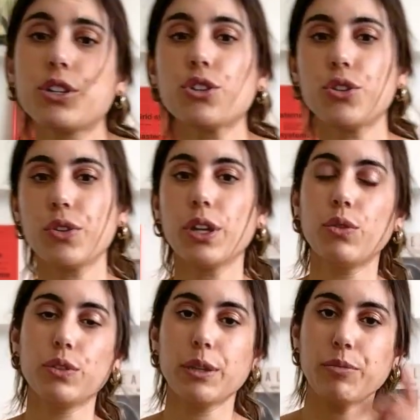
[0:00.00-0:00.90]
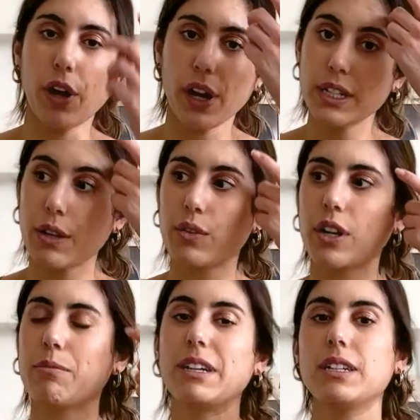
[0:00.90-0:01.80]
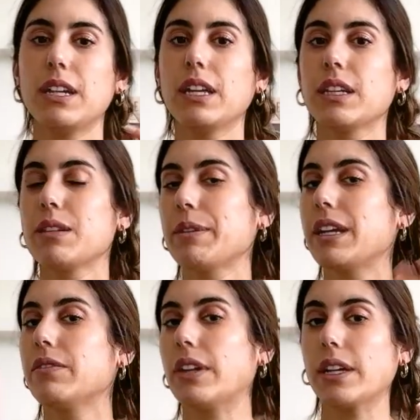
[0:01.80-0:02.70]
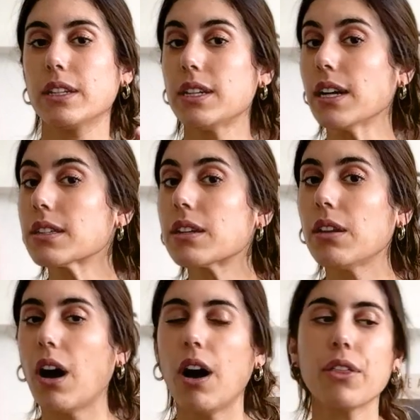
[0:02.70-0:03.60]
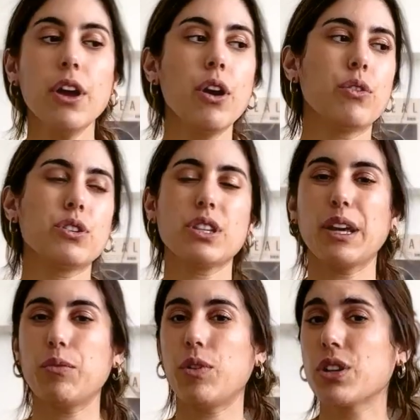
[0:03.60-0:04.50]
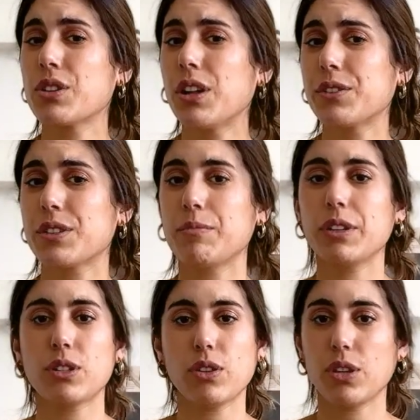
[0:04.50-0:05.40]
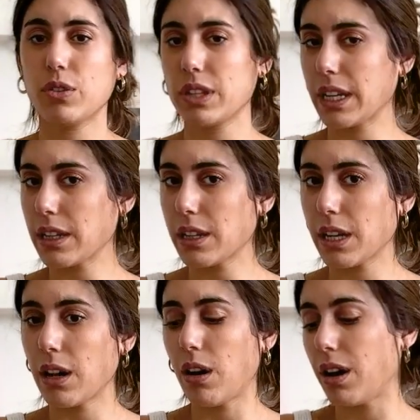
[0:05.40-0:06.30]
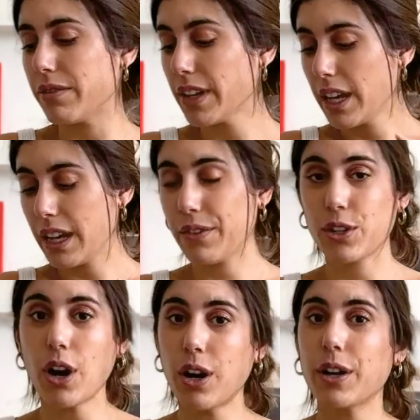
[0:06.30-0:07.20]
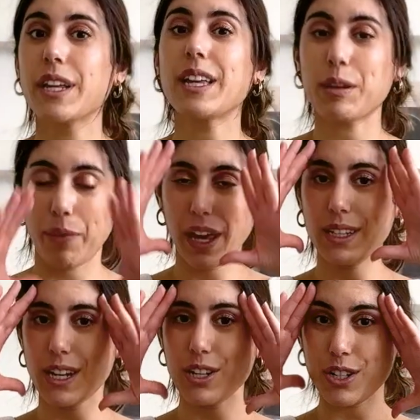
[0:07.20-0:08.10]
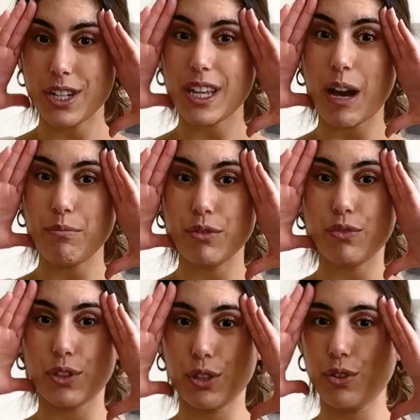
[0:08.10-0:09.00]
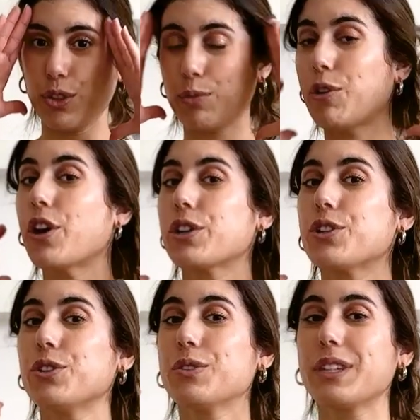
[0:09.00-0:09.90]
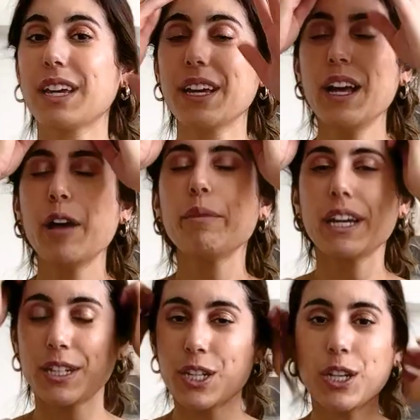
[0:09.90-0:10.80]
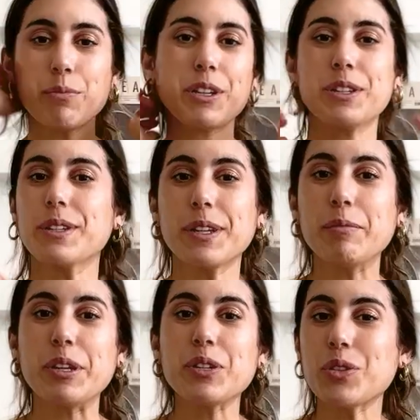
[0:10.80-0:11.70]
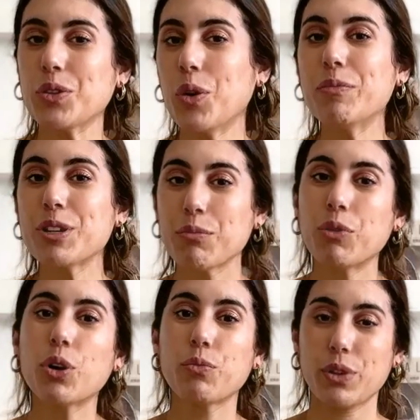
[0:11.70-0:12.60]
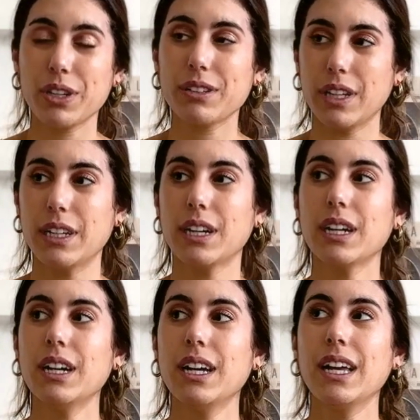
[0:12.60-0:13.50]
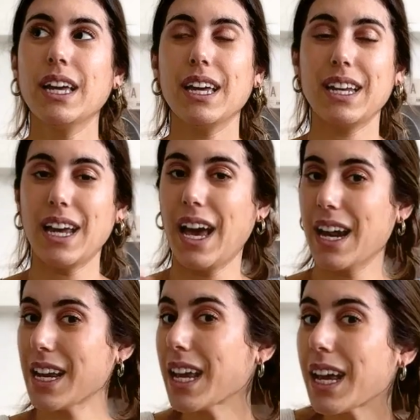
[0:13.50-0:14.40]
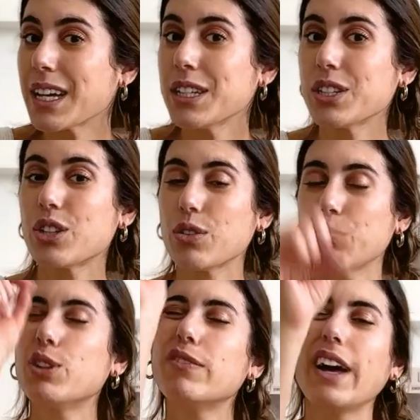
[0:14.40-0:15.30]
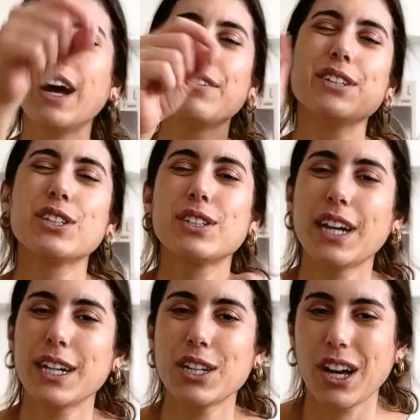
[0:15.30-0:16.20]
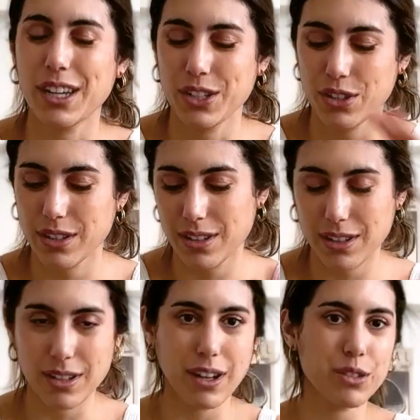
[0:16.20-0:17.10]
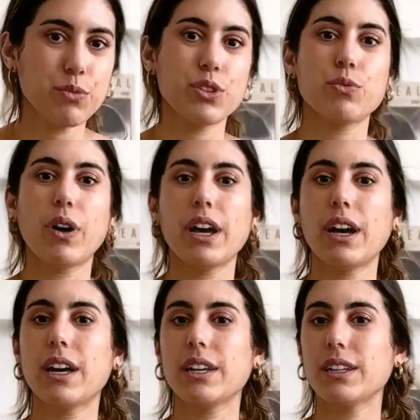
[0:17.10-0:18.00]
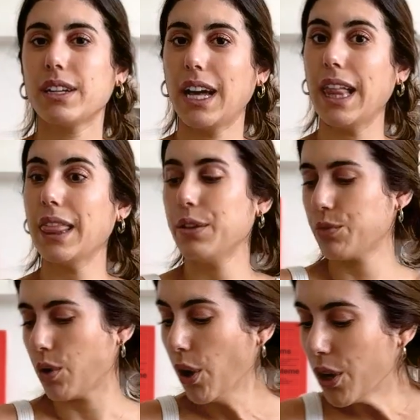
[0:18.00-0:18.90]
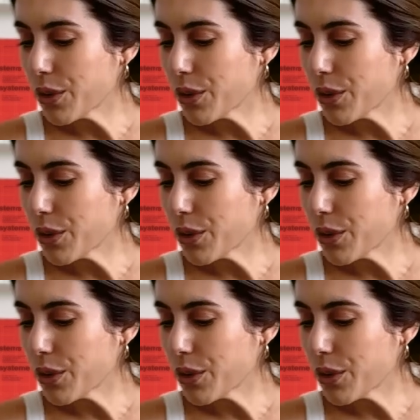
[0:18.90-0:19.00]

just shooting only product, I would recommend taking some kind of like dust cloth or just like washcloth or something so that you can like clean it off. If you're not already like paying attention to that before you do your product shoots, like pay attention, because it's going to be so much more work later in editing to remove every single tiny dot. It sucks, which is why I lint roll,